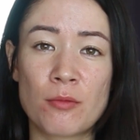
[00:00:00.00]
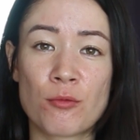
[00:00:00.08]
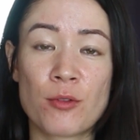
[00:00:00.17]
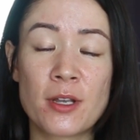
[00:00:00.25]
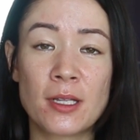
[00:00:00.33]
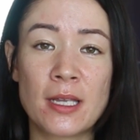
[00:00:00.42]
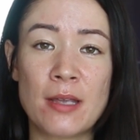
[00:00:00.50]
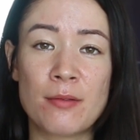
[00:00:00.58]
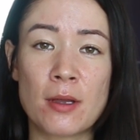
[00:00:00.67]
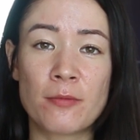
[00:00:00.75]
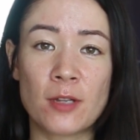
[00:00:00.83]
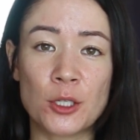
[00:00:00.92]
really
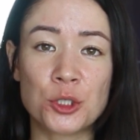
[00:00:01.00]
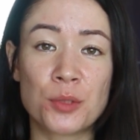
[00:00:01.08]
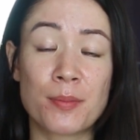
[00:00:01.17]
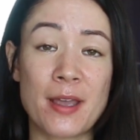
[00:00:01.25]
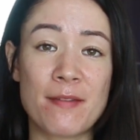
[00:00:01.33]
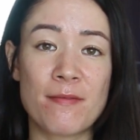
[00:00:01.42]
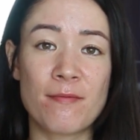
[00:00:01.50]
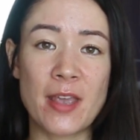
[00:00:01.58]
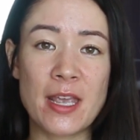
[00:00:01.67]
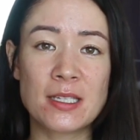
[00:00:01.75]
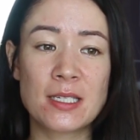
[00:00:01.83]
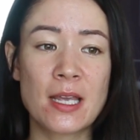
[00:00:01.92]
flushed my
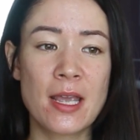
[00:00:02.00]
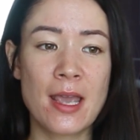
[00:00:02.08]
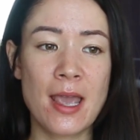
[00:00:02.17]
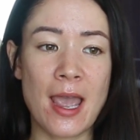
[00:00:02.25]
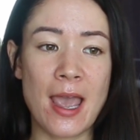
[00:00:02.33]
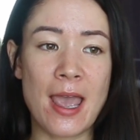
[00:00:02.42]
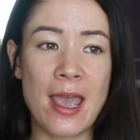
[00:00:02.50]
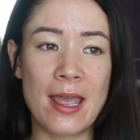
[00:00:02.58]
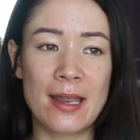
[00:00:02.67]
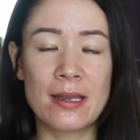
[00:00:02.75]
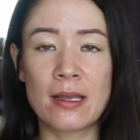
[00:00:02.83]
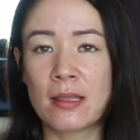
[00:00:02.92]
face,
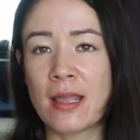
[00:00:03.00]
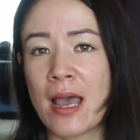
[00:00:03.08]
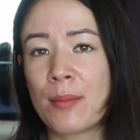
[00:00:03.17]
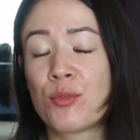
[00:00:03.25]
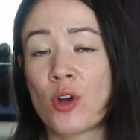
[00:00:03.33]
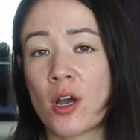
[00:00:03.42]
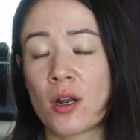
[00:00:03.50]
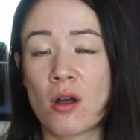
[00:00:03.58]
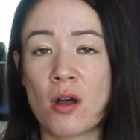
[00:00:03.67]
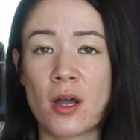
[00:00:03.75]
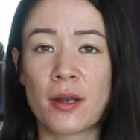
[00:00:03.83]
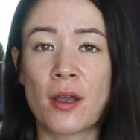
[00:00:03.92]
and that brought
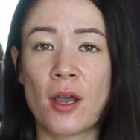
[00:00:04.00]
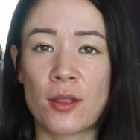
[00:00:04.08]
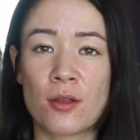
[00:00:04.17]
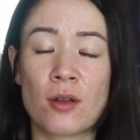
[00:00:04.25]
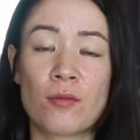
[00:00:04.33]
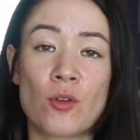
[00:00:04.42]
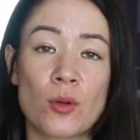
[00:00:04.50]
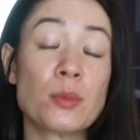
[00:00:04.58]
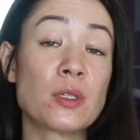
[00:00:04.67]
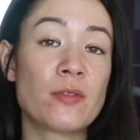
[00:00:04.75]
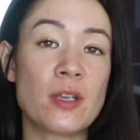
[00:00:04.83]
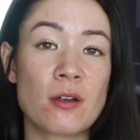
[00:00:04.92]
on other
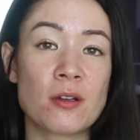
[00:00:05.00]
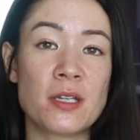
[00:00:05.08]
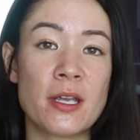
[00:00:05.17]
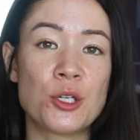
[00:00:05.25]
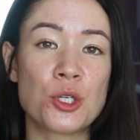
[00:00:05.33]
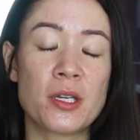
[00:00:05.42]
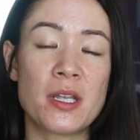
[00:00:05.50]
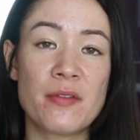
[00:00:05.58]
forms of irritation.